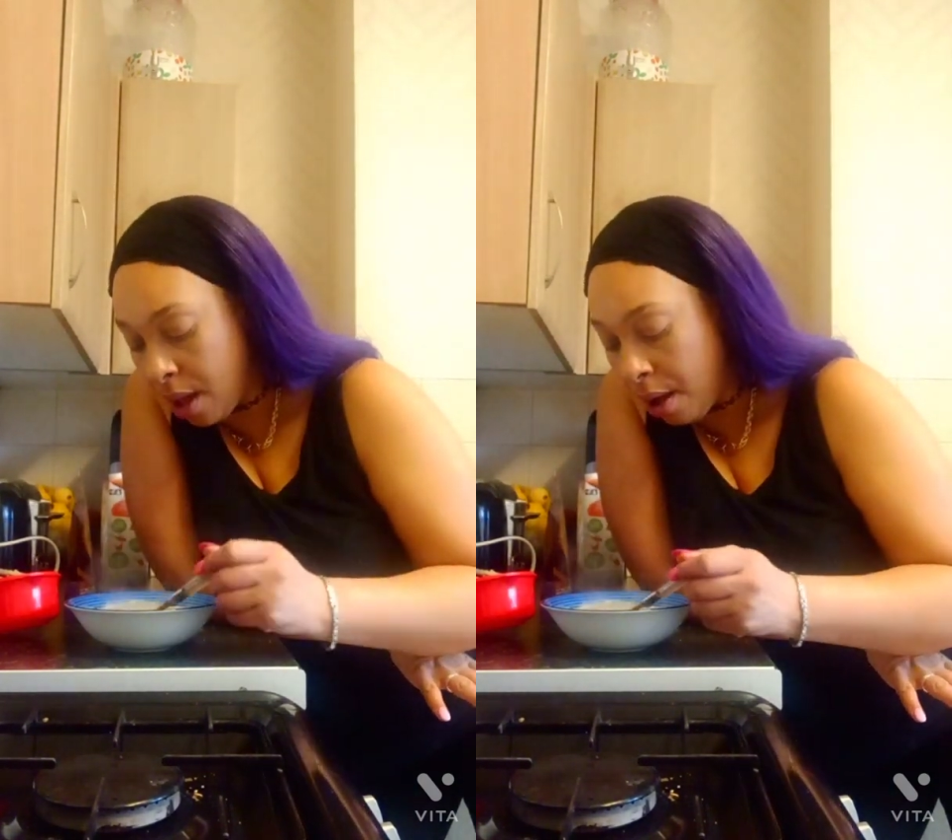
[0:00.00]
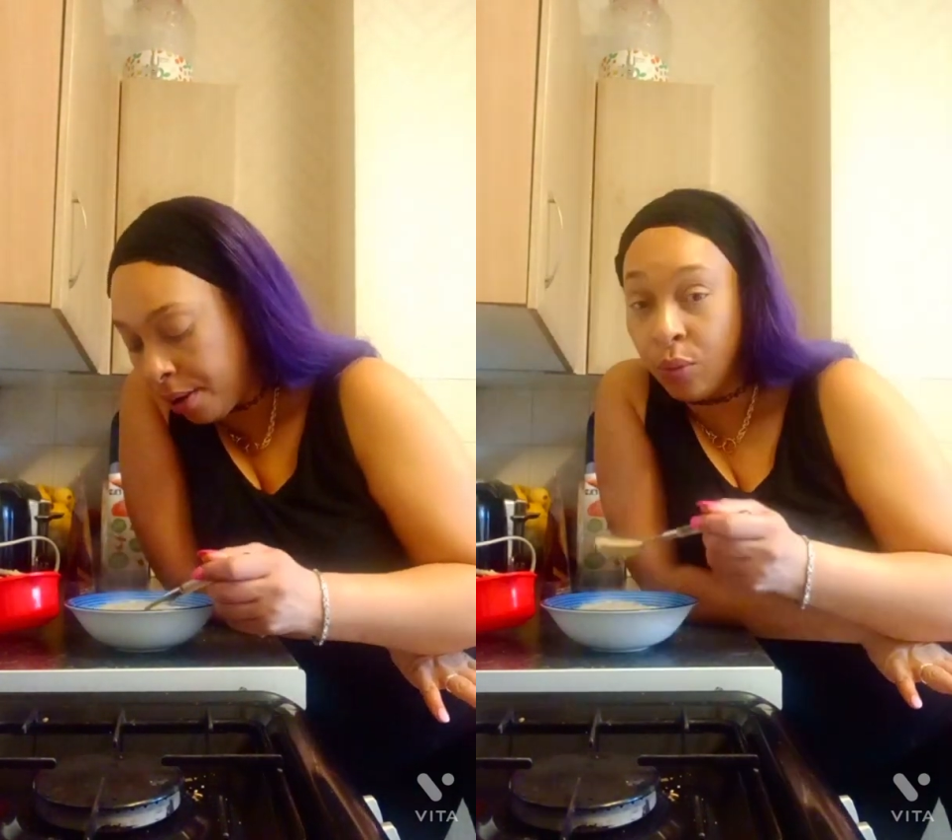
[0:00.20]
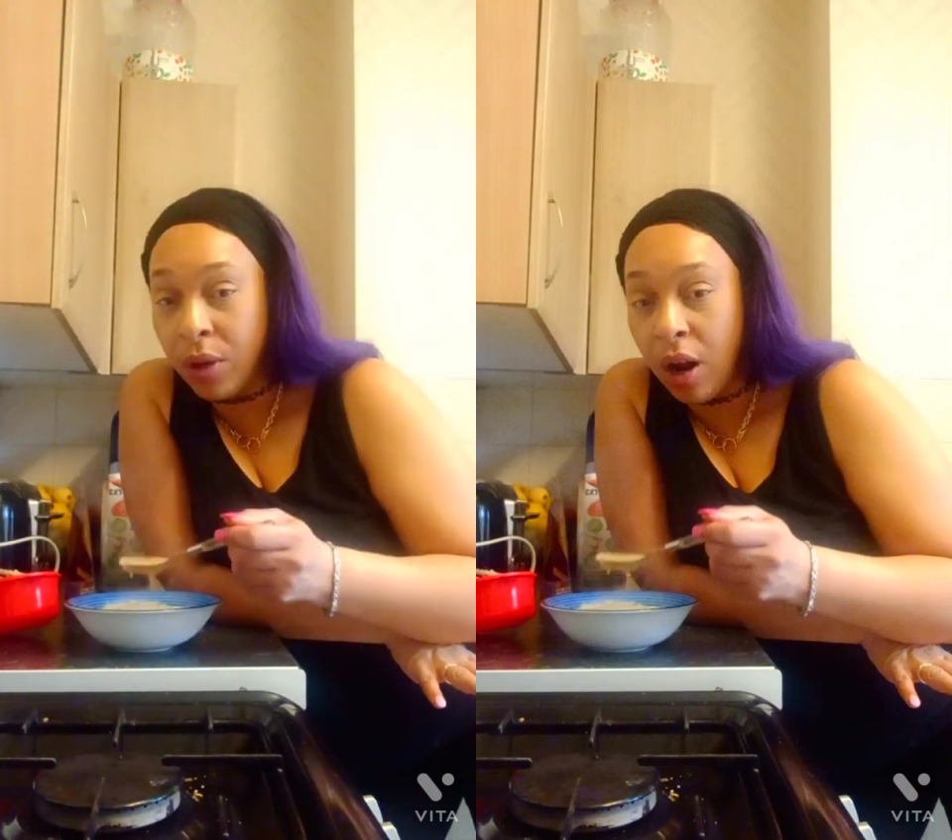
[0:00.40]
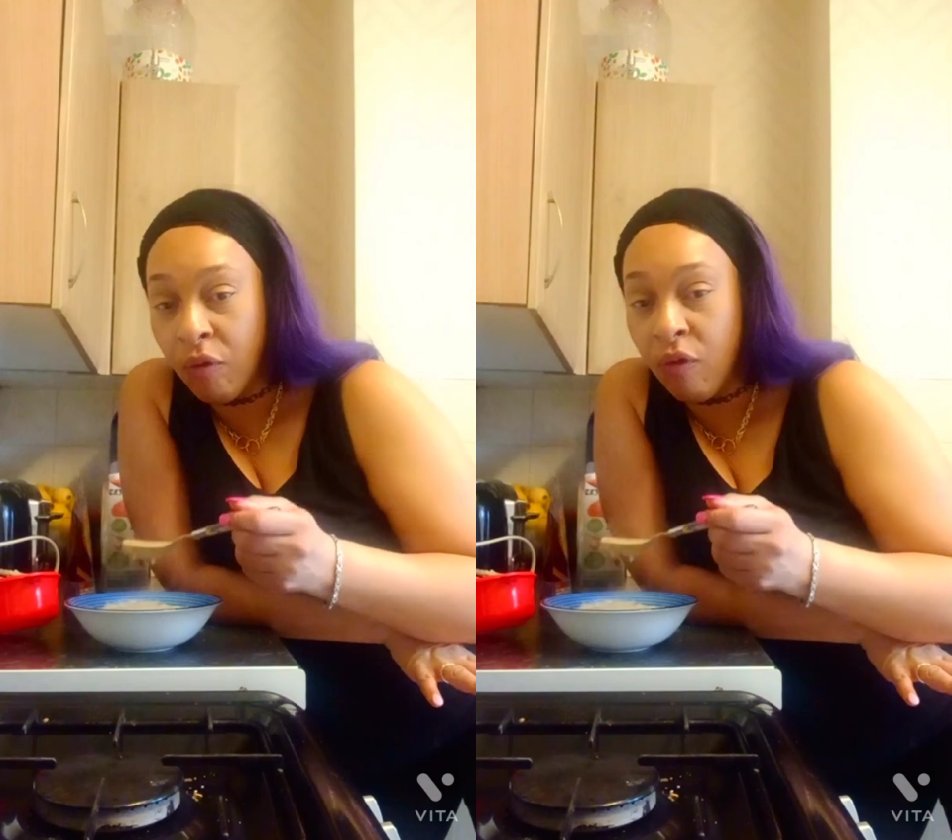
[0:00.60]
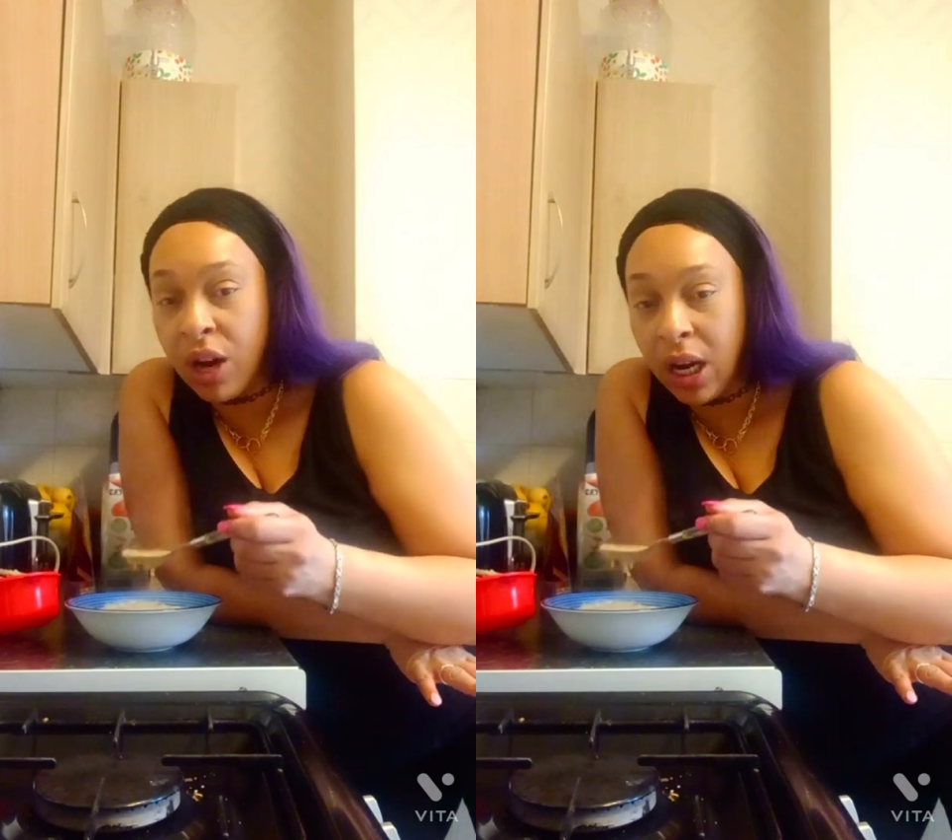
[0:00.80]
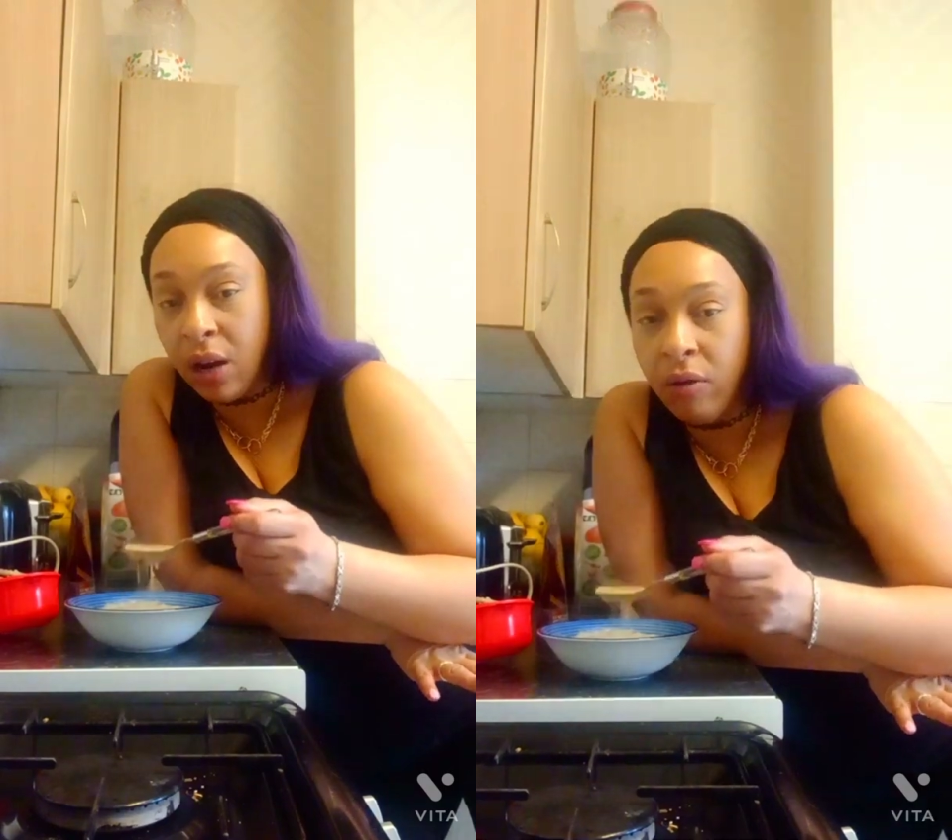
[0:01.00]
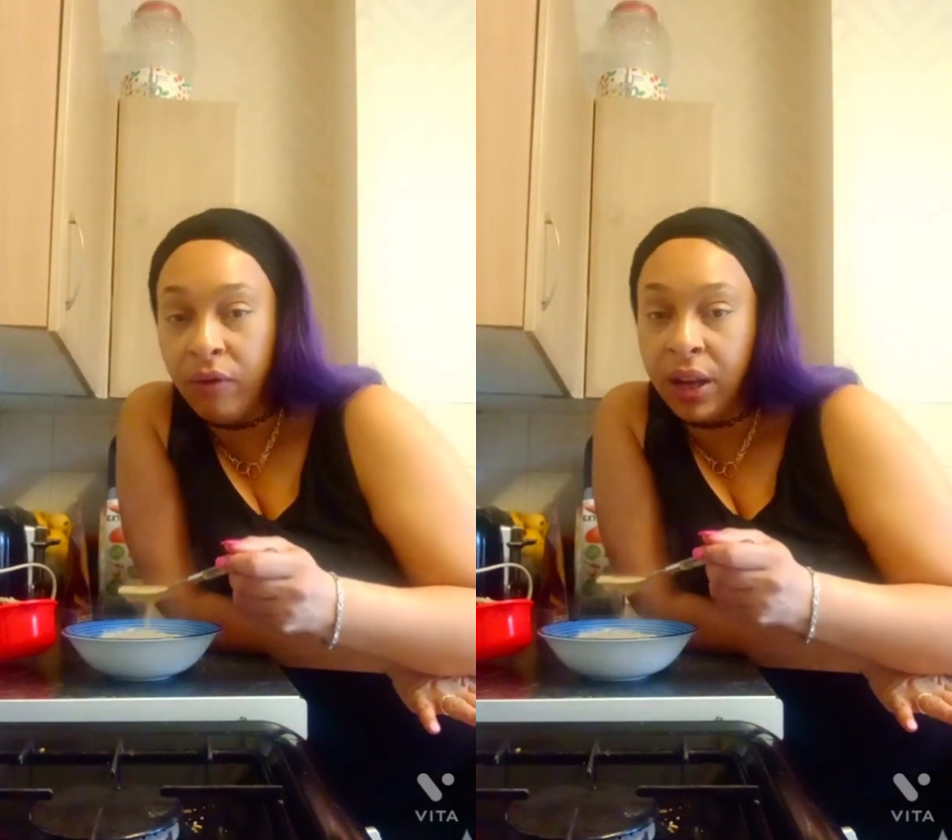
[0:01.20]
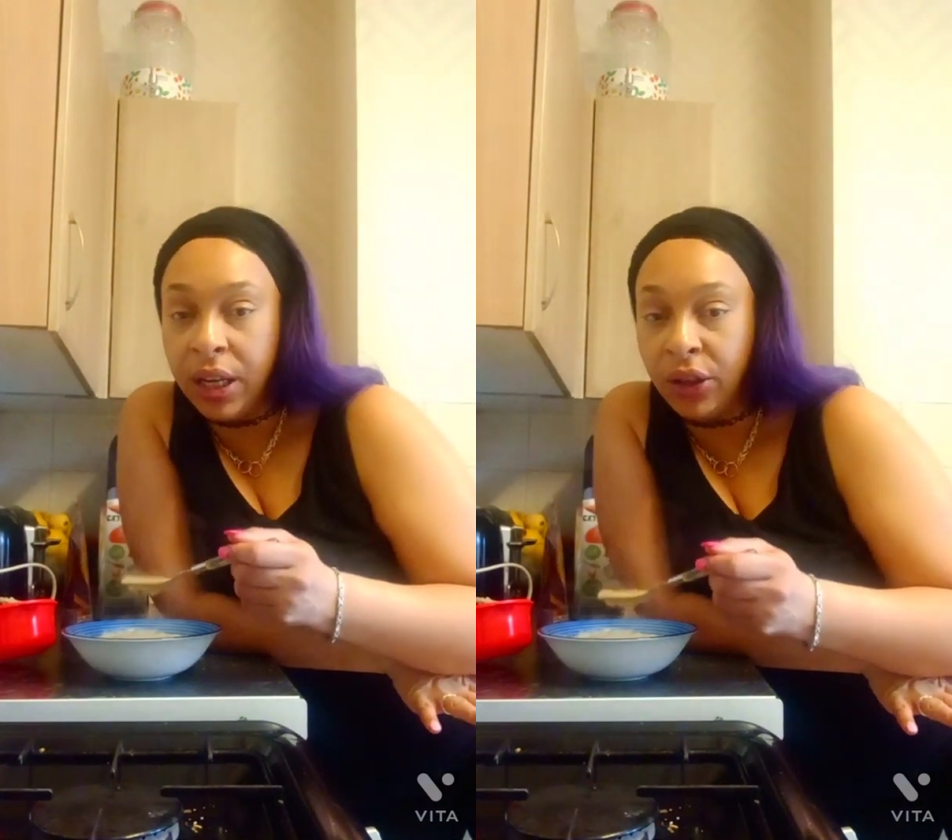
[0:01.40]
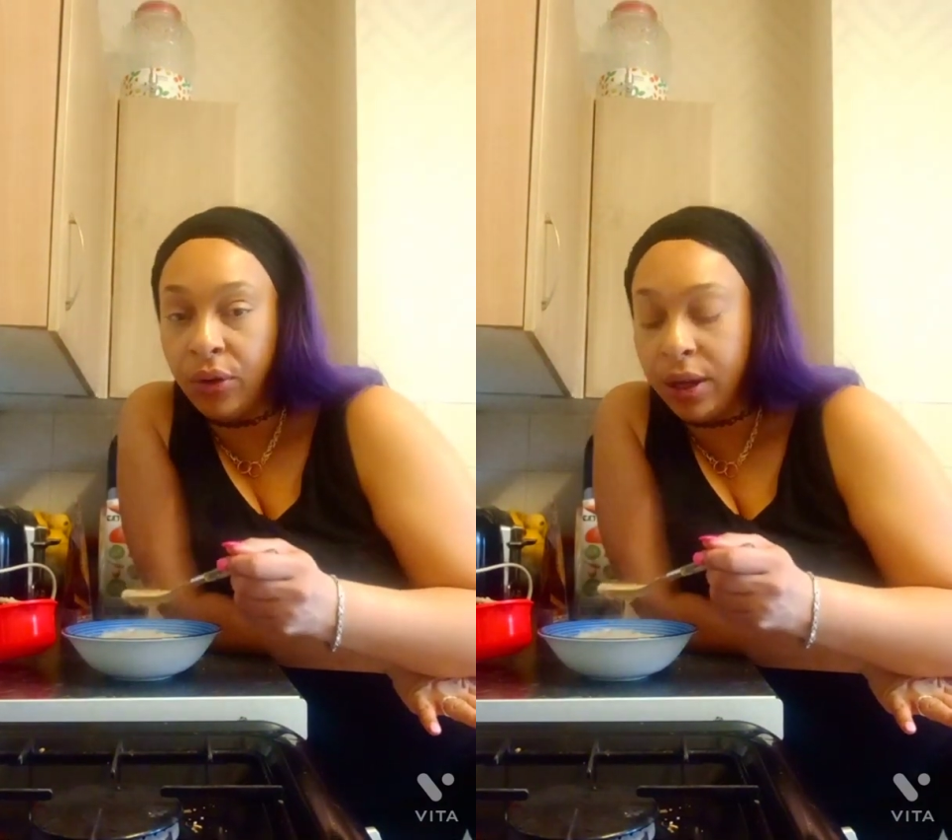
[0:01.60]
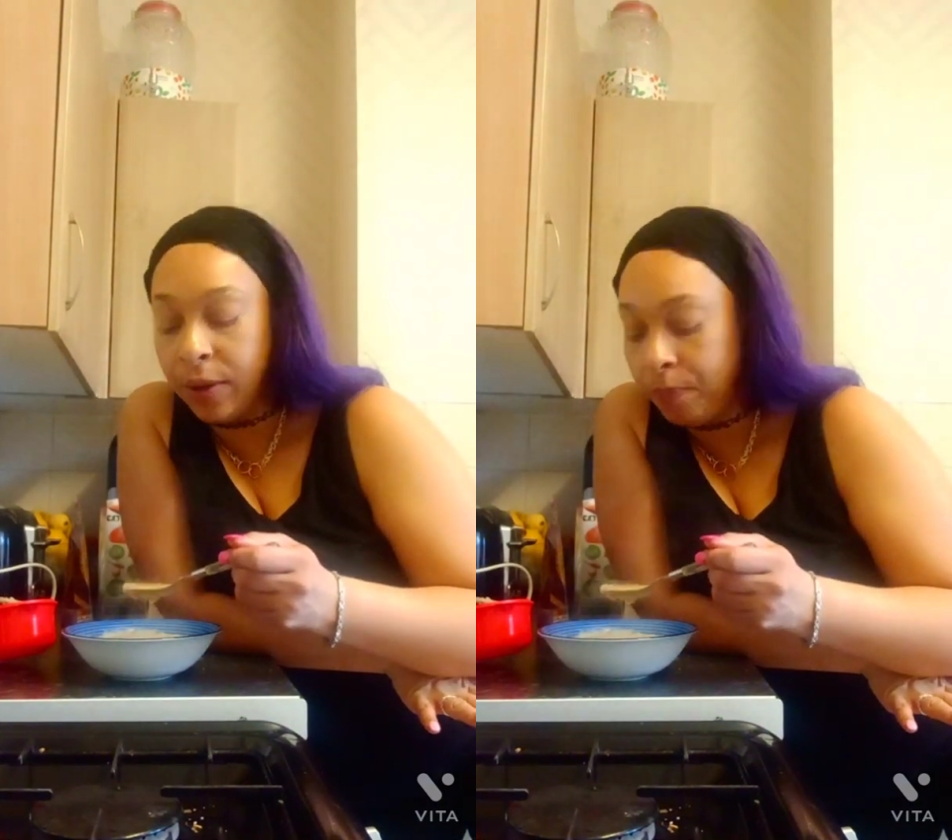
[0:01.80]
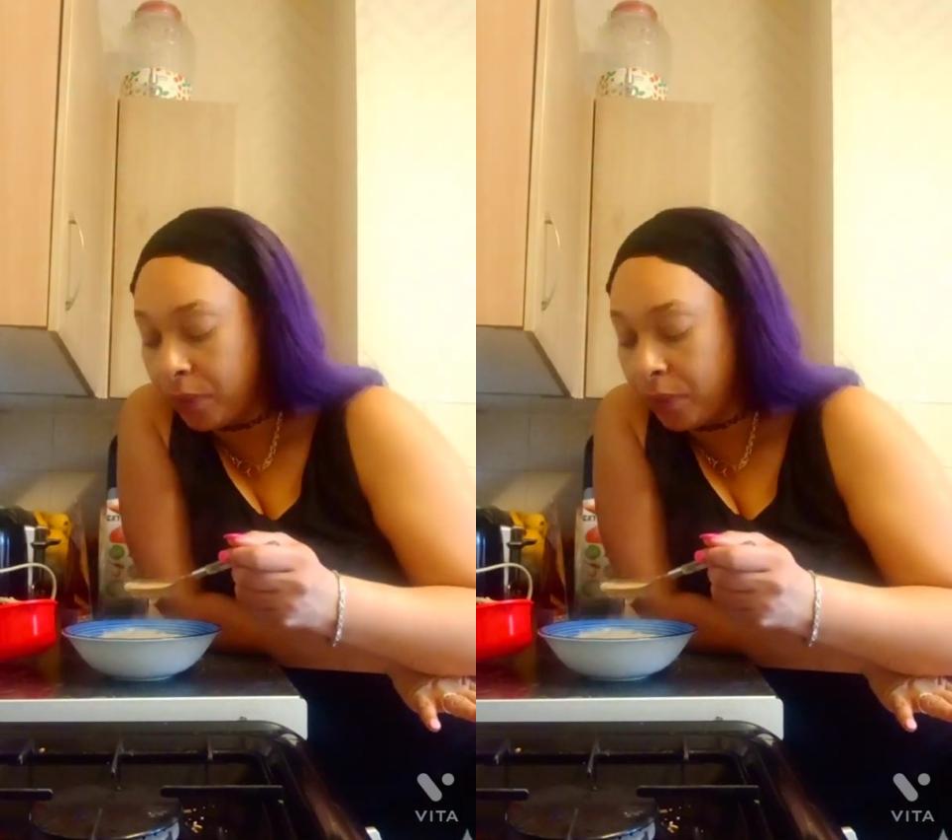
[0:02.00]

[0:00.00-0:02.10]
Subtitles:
Something I really love and enjoy.